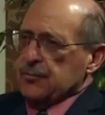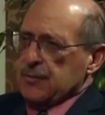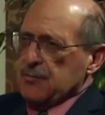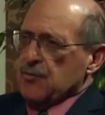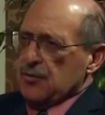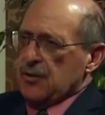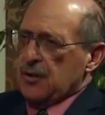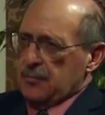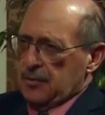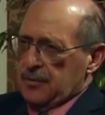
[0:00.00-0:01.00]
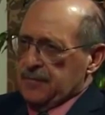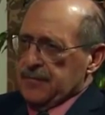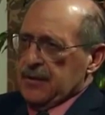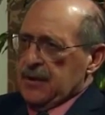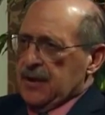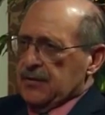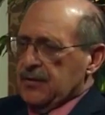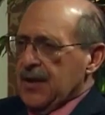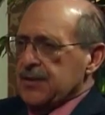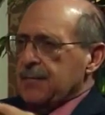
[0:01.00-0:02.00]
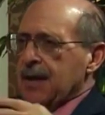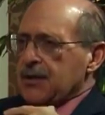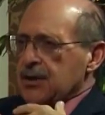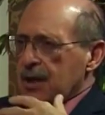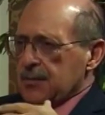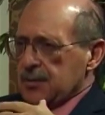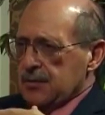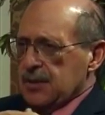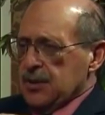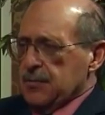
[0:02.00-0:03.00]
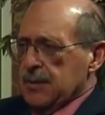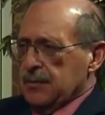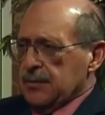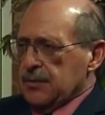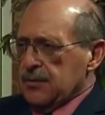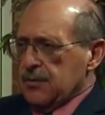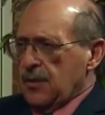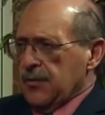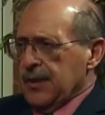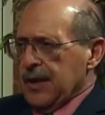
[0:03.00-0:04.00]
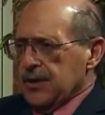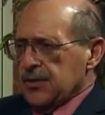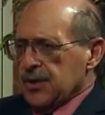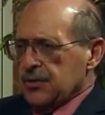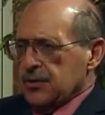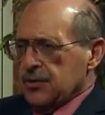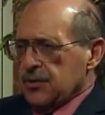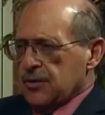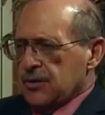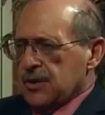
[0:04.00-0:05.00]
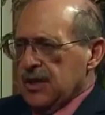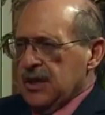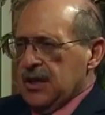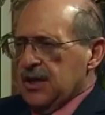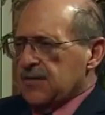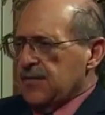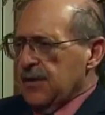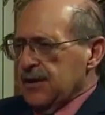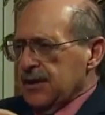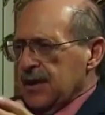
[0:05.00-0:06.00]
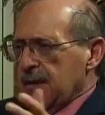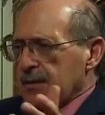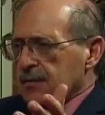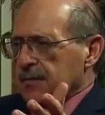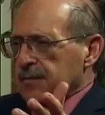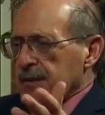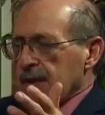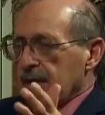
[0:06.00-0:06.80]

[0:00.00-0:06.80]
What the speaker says: system will be real humble. And so that's my job, is to teach people to use all 90 essential nutrients. It's very economical,